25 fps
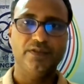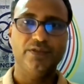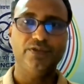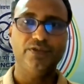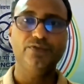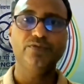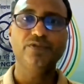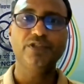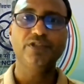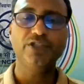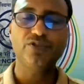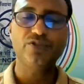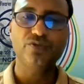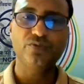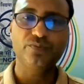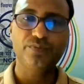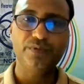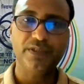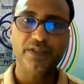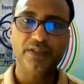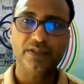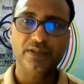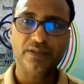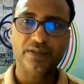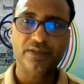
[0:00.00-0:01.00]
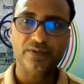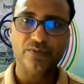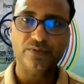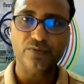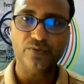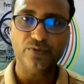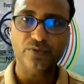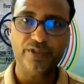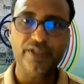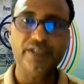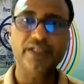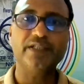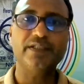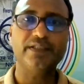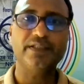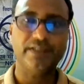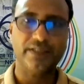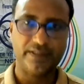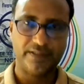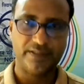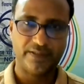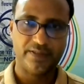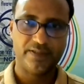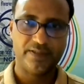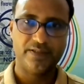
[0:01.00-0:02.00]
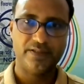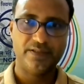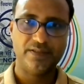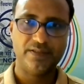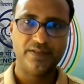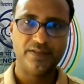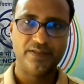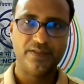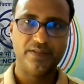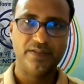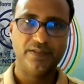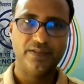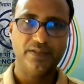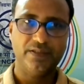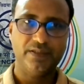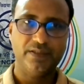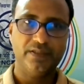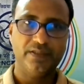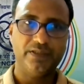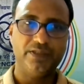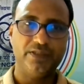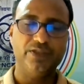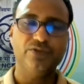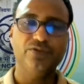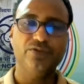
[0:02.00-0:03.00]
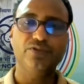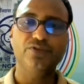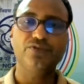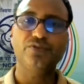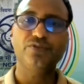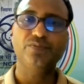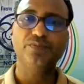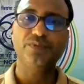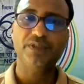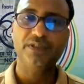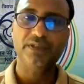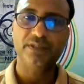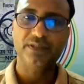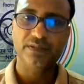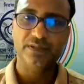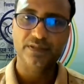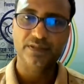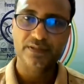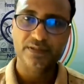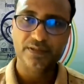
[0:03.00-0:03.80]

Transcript: You need to be oriented. You need to be